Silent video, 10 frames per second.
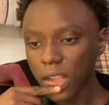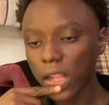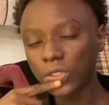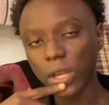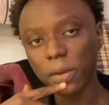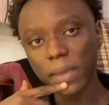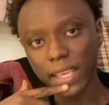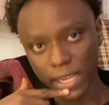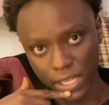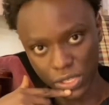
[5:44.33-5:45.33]
try to make
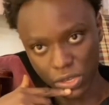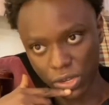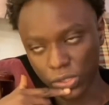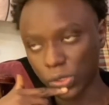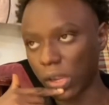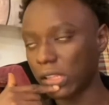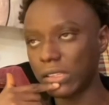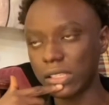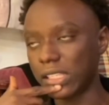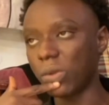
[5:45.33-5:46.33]
it easier. Try
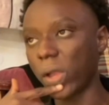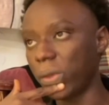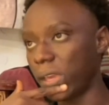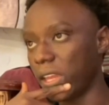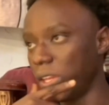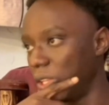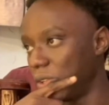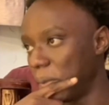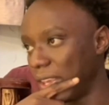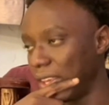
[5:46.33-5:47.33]
to see what you can do to
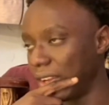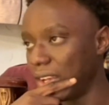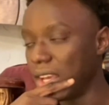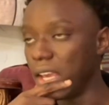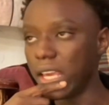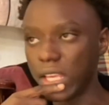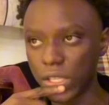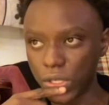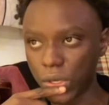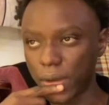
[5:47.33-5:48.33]
make it
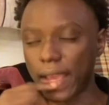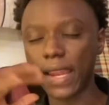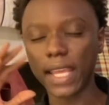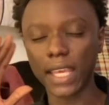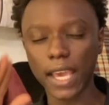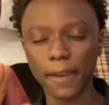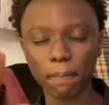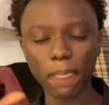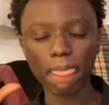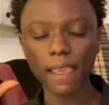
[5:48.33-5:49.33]
easier. And again,
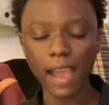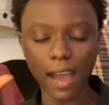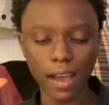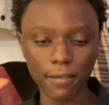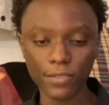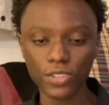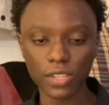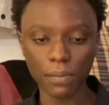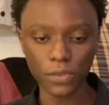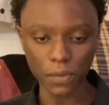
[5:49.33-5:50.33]
have
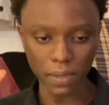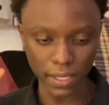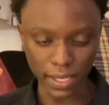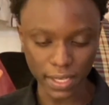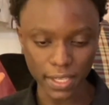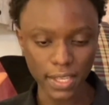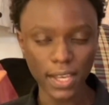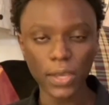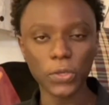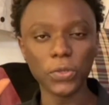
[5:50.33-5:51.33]
some humility.
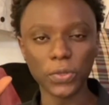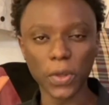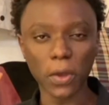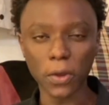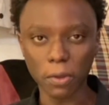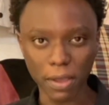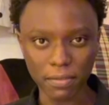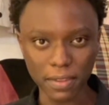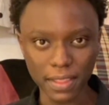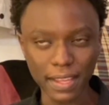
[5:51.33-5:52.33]
You do not know
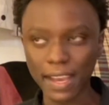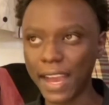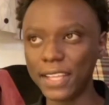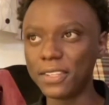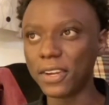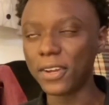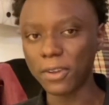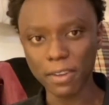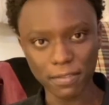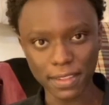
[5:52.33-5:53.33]
everything. I do not
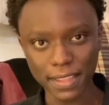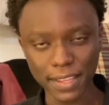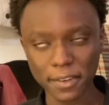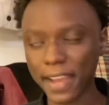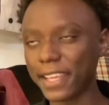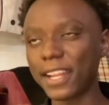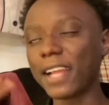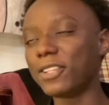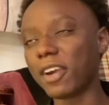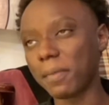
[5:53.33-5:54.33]
know everything. I
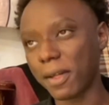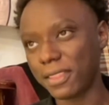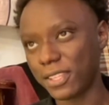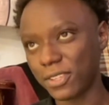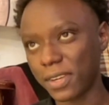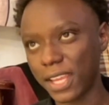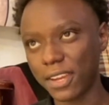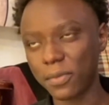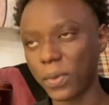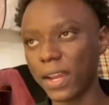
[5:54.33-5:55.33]
talk about things on
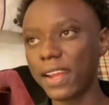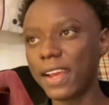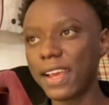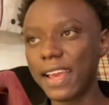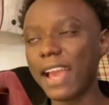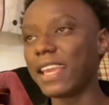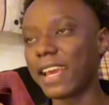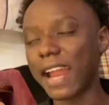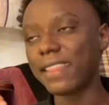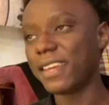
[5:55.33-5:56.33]
here, but
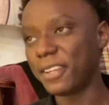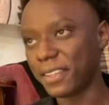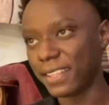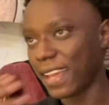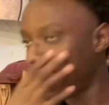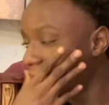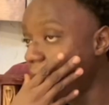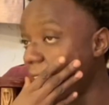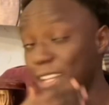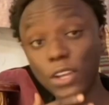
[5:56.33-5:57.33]
again, at the end of the day,
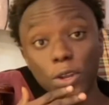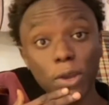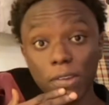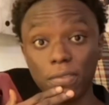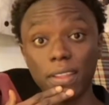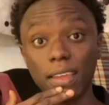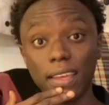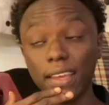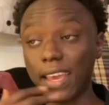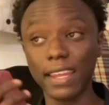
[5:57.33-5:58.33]
I don't know
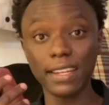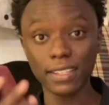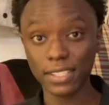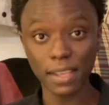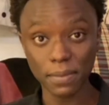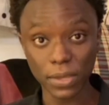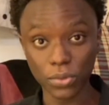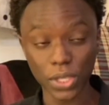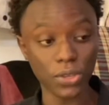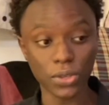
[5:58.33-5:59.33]
everything. And same thing
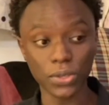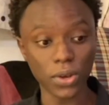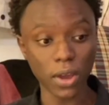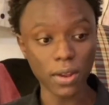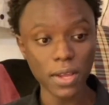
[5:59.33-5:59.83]
with you. You do not